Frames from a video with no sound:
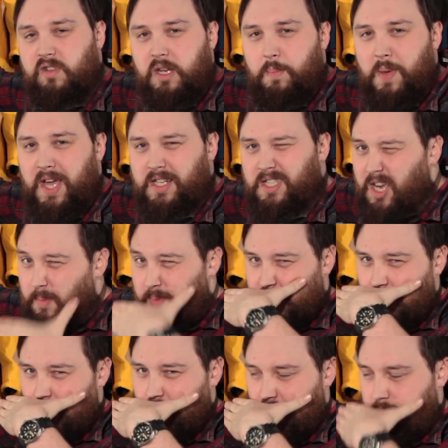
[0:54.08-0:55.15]
really picks up,
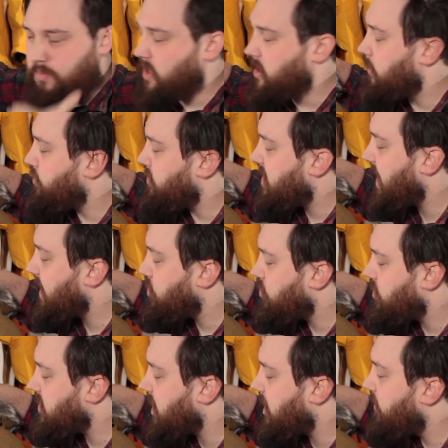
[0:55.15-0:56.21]
you can sort of protect
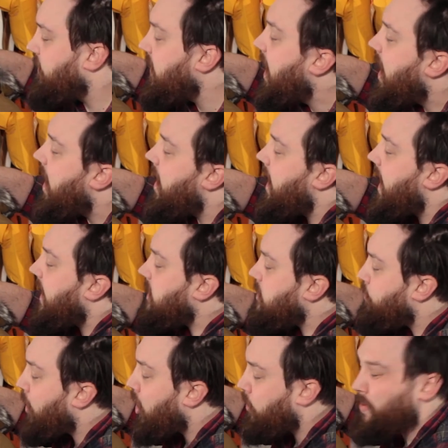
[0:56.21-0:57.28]
yourself, and
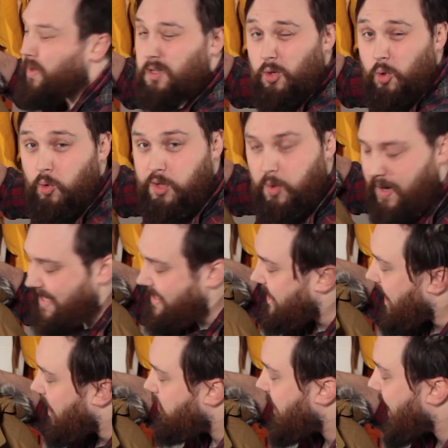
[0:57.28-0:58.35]
it's poppered all the way
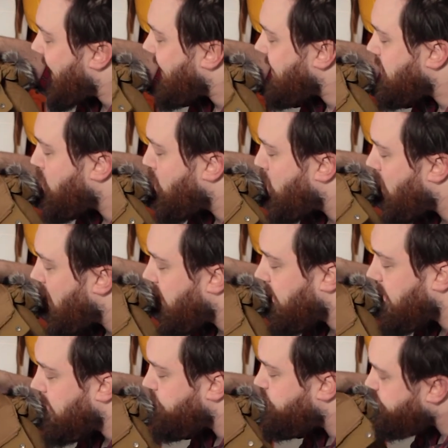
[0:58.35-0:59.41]
down as
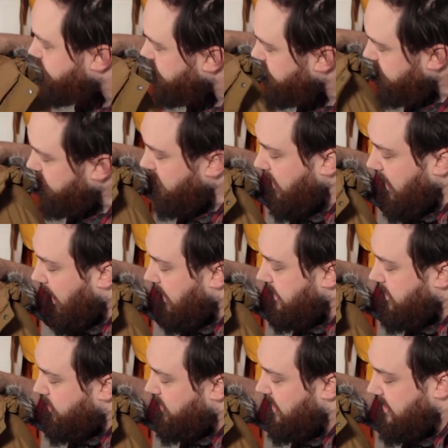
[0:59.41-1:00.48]
well.
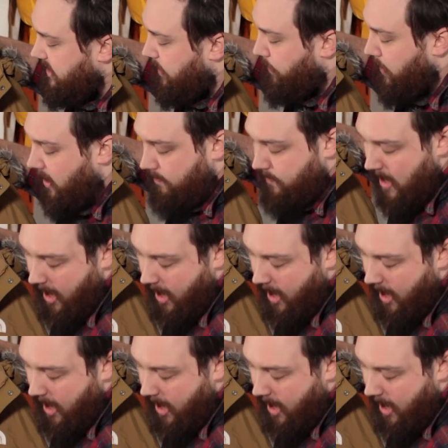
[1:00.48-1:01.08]
Undoing the zipper,